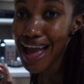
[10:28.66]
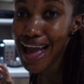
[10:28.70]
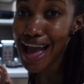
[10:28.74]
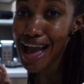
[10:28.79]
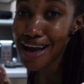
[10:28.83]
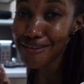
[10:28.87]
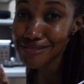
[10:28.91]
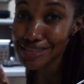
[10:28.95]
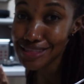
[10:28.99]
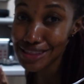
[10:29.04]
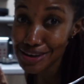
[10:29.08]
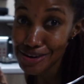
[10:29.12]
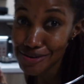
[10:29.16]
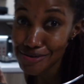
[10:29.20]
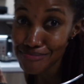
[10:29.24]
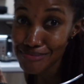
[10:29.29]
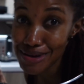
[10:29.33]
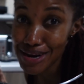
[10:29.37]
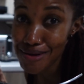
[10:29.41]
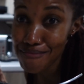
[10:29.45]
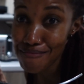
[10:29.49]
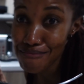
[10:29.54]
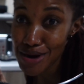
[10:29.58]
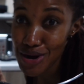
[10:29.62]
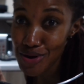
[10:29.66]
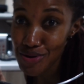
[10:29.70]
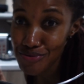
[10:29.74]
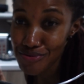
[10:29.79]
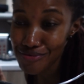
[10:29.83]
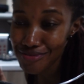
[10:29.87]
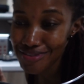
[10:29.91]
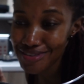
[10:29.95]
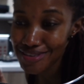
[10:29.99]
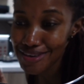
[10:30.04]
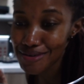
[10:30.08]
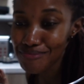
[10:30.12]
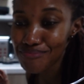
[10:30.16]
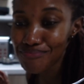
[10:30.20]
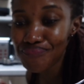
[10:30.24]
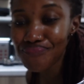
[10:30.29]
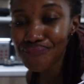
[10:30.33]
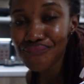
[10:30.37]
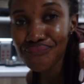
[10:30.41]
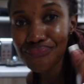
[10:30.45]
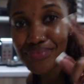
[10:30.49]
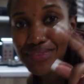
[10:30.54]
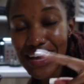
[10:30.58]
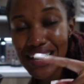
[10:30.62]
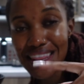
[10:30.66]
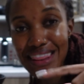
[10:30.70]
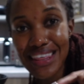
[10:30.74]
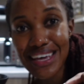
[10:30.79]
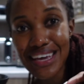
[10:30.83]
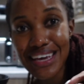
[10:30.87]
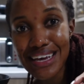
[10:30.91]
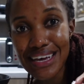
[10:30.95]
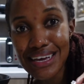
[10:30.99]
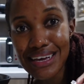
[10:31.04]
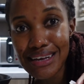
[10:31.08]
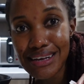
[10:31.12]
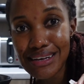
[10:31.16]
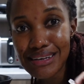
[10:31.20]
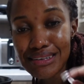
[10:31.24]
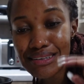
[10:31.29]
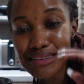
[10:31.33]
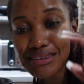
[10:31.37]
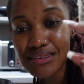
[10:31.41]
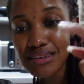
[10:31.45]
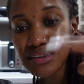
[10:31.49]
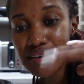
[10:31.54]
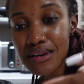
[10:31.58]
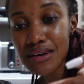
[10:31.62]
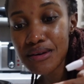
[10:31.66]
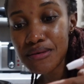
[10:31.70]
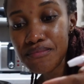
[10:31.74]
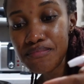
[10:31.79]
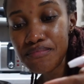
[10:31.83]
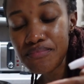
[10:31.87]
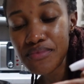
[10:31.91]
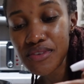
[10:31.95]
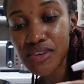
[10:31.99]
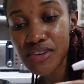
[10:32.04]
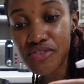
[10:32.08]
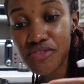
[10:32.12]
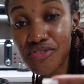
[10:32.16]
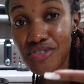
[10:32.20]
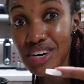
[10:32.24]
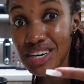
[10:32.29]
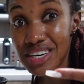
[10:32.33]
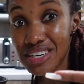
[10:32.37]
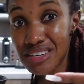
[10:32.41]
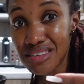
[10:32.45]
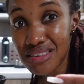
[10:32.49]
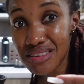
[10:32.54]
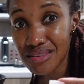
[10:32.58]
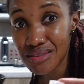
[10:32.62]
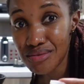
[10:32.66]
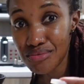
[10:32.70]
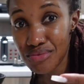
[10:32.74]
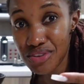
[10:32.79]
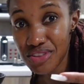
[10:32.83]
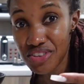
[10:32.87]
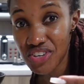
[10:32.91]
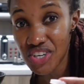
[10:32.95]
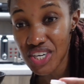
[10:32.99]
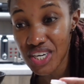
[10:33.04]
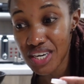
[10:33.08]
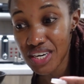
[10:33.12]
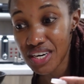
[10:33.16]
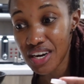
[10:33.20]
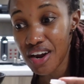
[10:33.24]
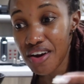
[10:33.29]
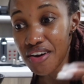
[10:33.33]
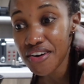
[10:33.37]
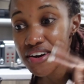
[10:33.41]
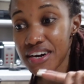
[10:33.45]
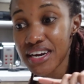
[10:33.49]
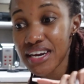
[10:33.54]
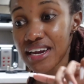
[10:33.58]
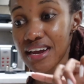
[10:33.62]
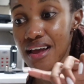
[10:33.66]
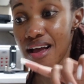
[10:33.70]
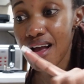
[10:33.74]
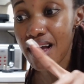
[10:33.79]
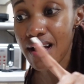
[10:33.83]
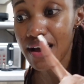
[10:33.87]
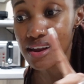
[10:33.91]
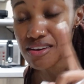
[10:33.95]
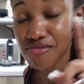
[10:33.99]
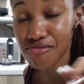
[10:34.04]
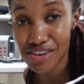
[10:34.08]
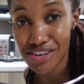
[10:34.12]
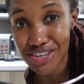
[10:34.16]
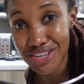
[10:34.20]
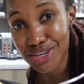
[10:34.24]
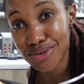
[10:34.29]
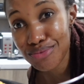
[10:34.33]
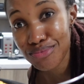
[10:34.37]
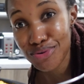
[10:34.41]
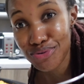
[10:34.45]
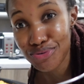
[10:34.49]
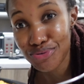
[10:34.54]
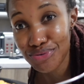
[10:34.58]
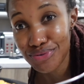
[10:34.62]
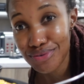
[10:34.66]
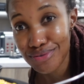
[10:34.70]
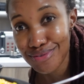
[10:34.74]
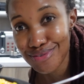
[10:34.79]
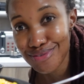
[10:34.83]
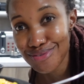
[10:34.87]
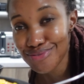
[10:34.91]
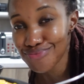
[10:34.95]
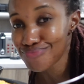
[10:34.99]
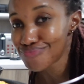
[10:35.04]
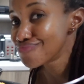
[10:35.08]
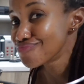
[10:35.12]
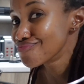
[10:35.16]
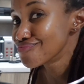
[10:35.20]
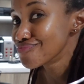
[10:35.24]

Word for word: Have a little bit of both. There is um, rice with chicken curry and vegetable noodles.